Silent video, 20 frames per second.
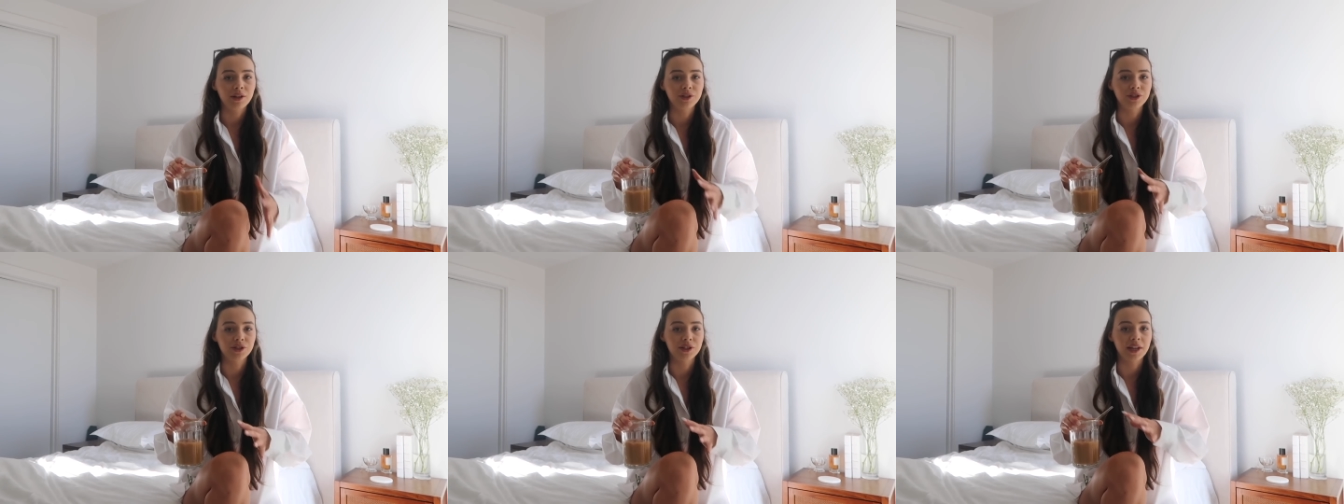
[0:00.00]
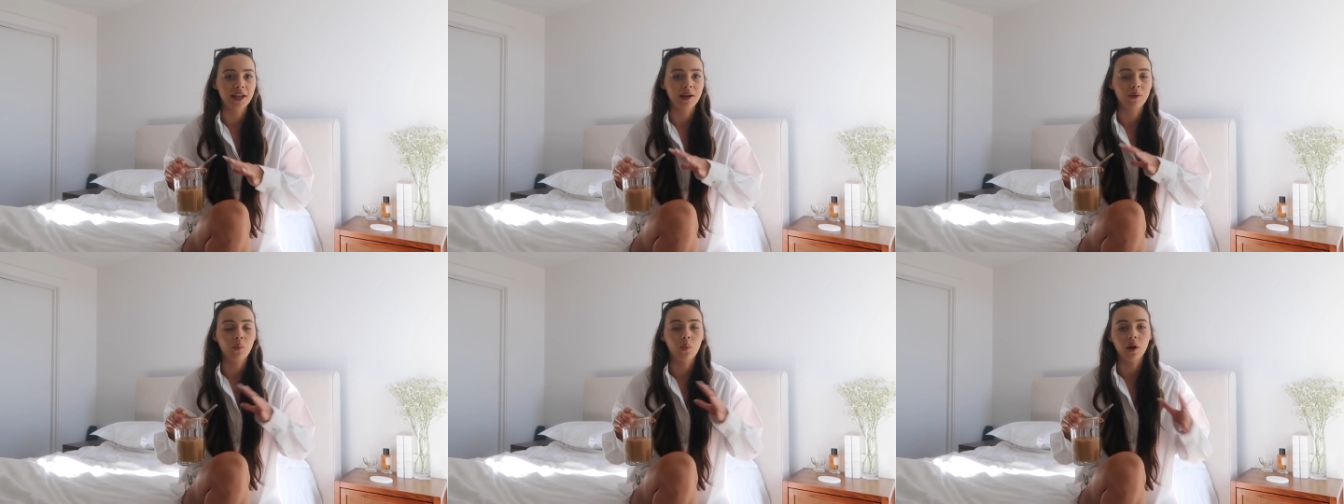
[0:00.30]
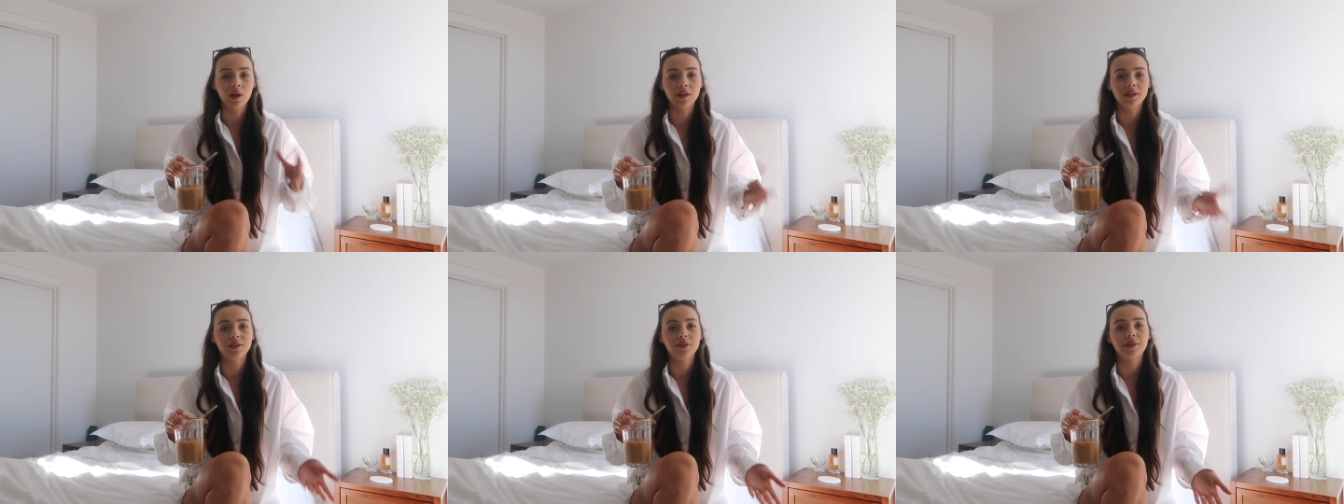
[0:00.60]
I just like
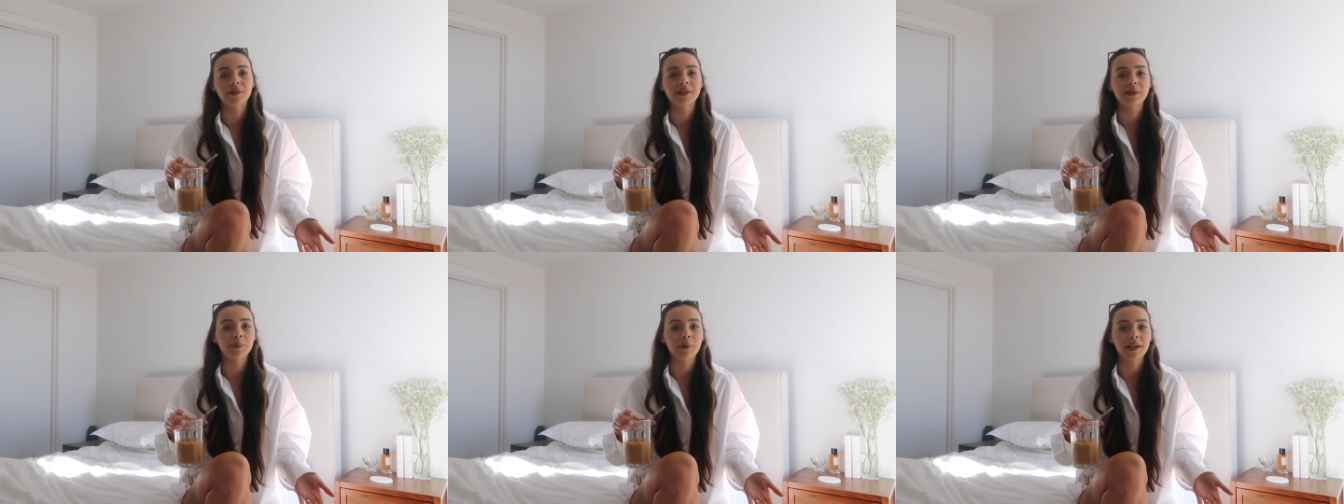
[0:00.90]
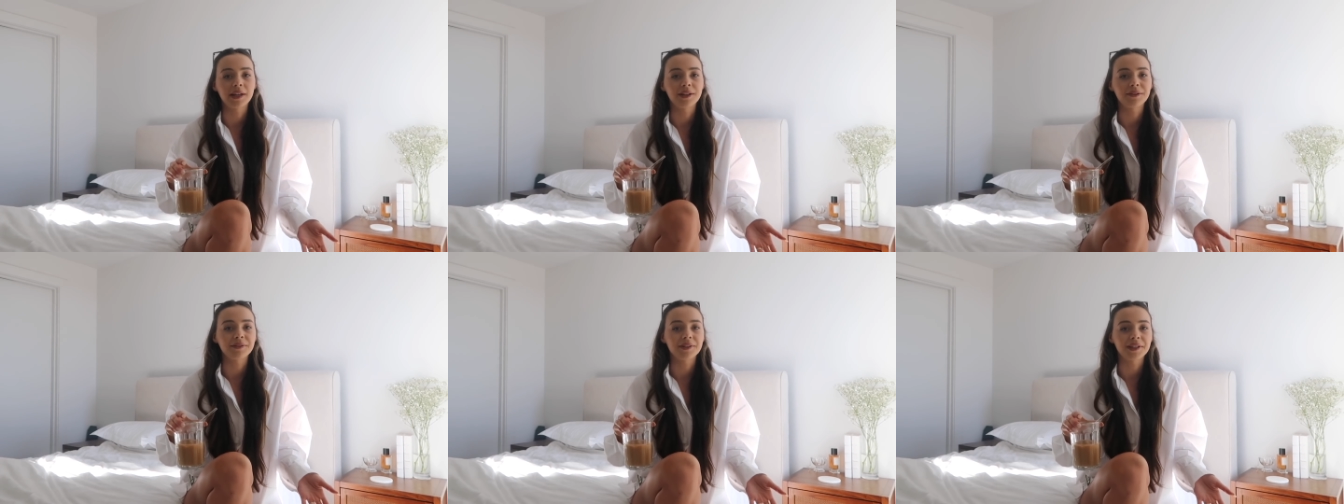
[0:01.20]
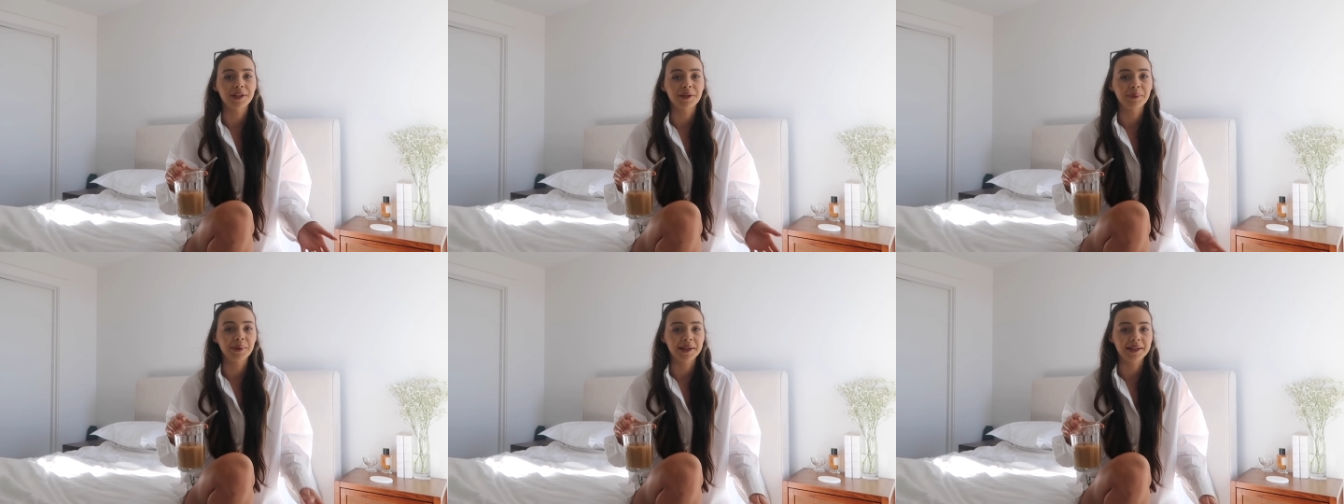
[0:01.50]
wanted to explain it
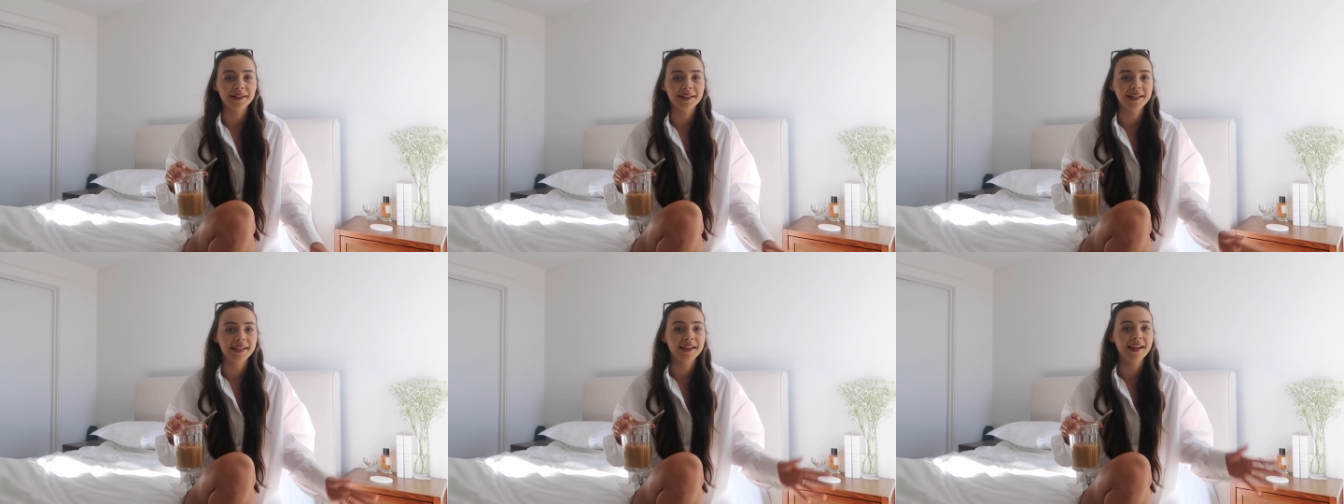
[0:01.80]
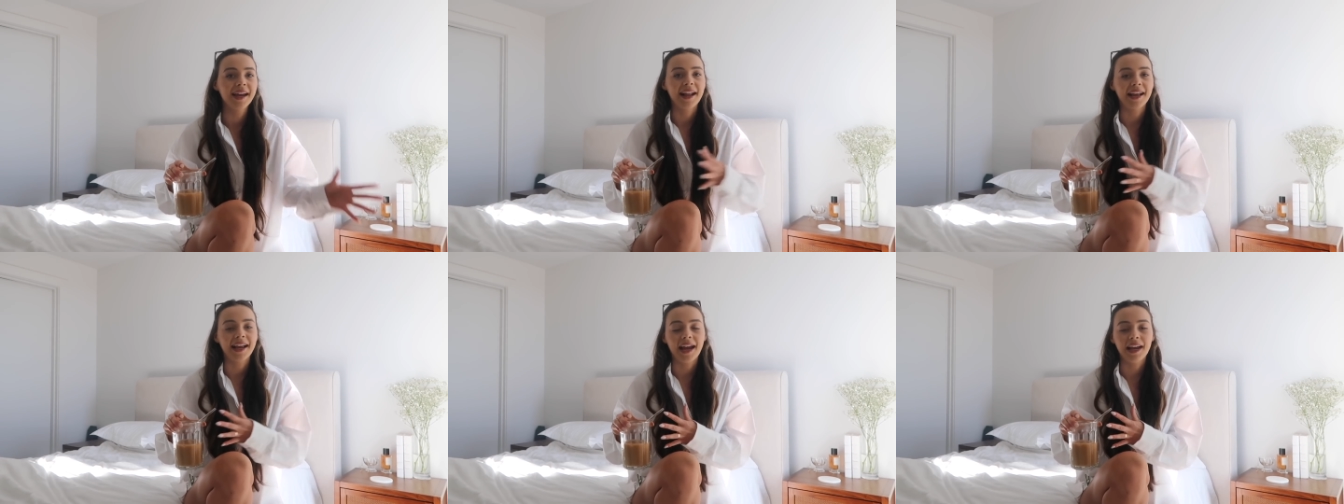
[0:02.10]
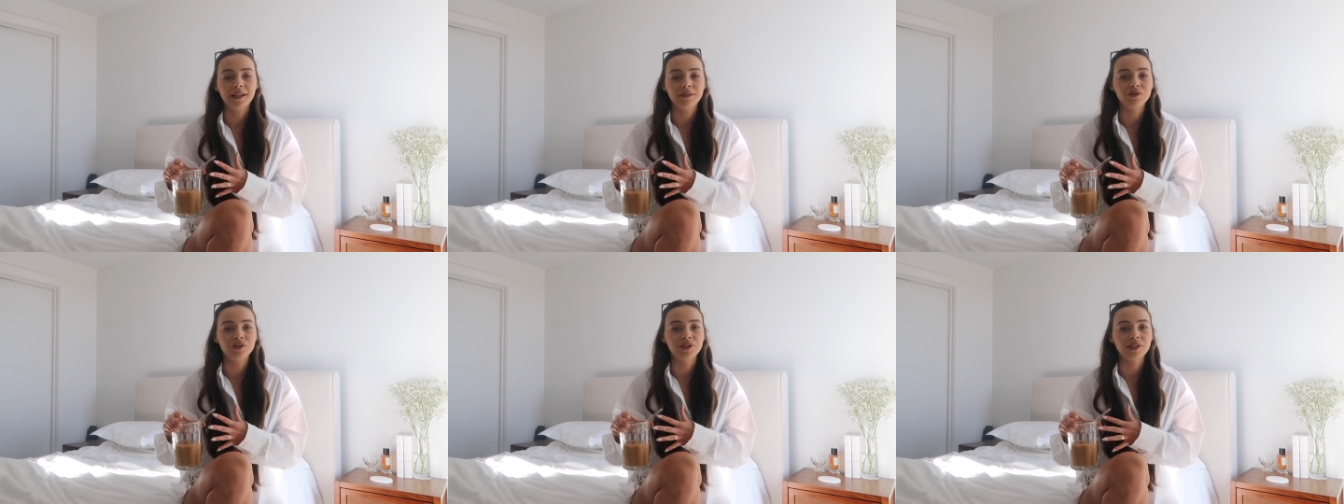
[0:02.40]
really quickly. And I
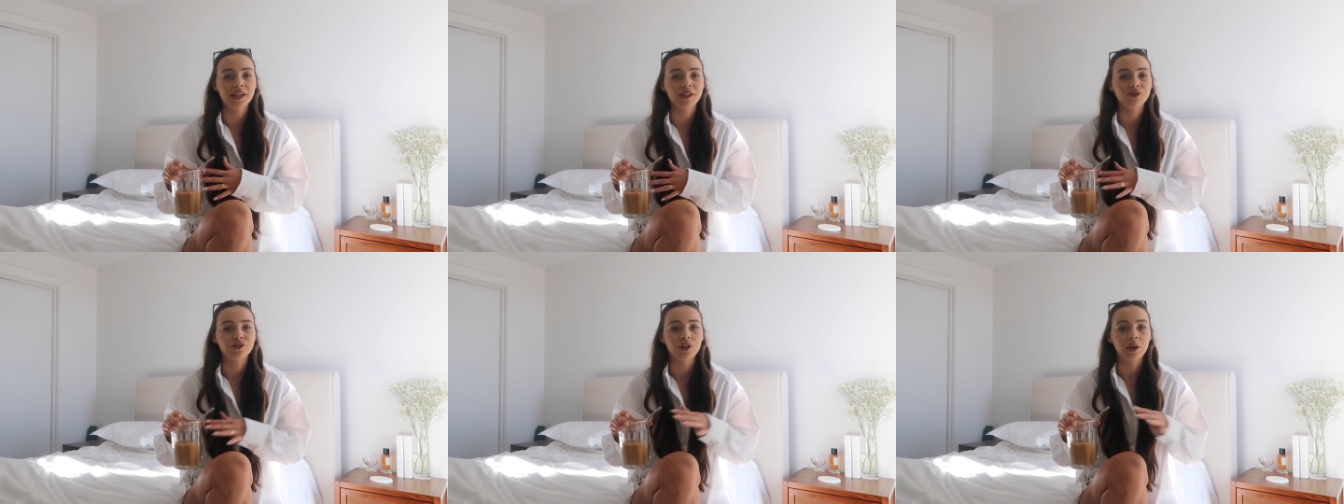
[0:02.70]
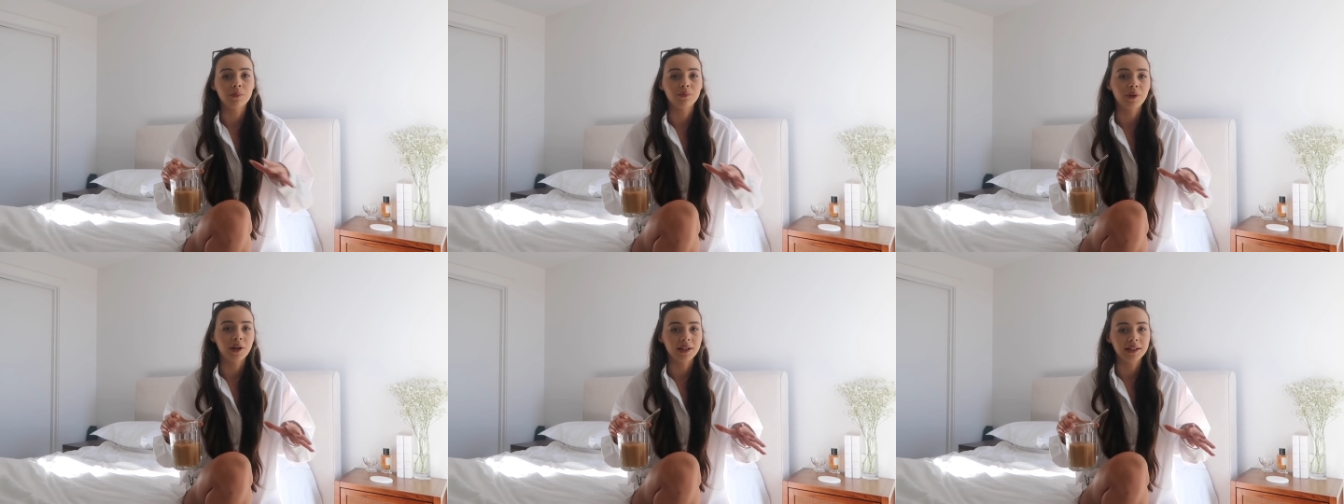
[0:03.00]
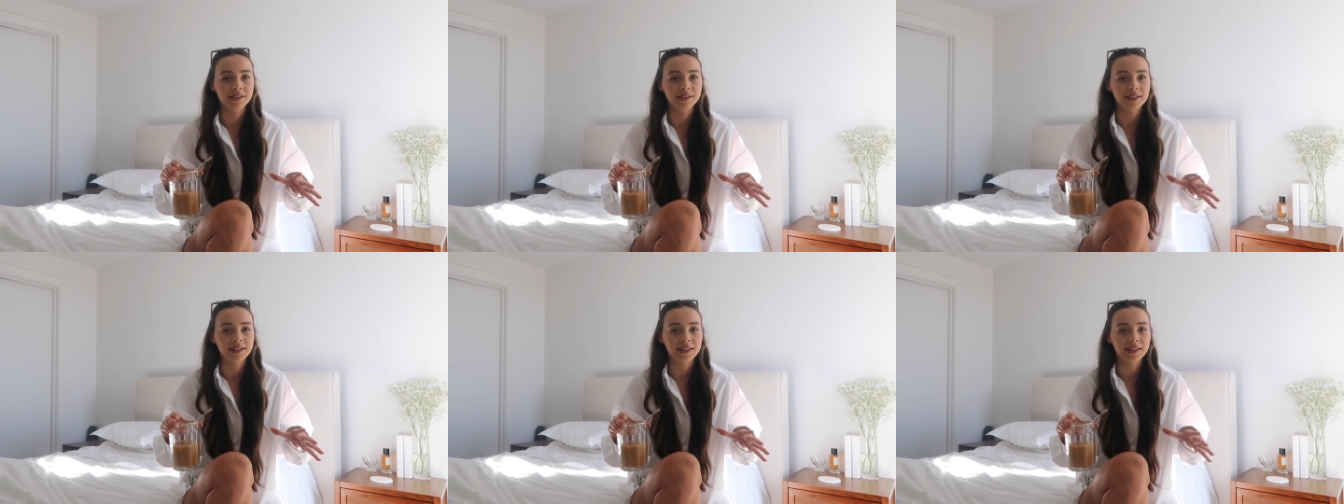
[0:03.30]
kind of just like jump right
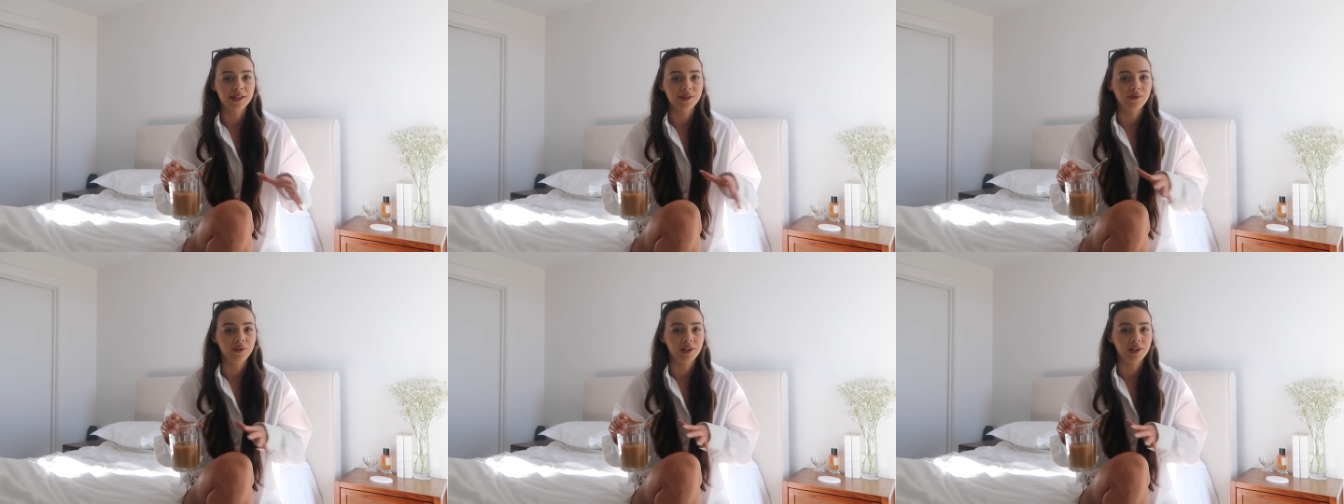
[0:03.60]
into this